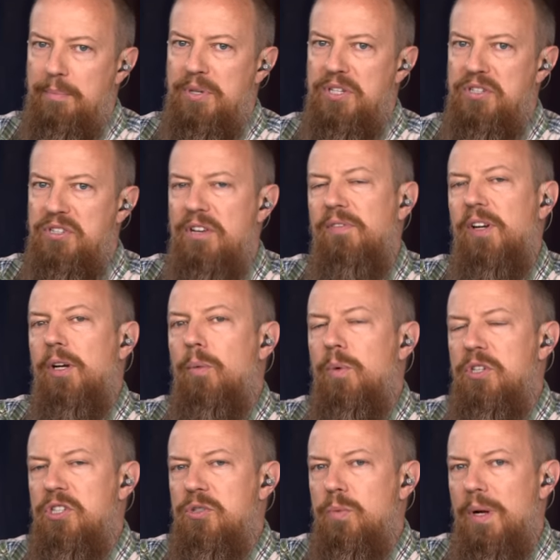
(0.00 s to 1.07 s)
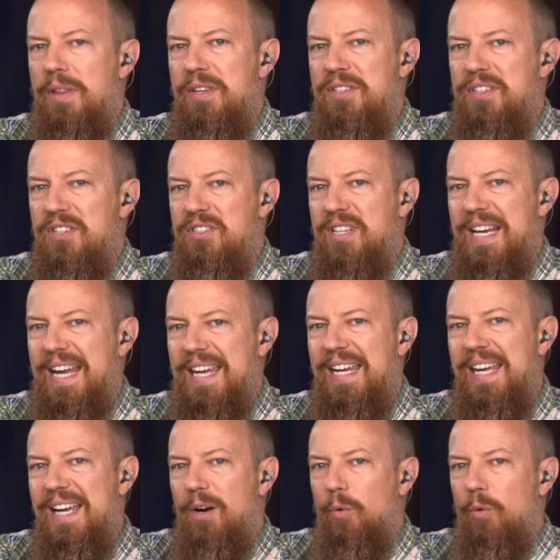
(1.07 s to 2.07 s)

Pacific, which is what this is today.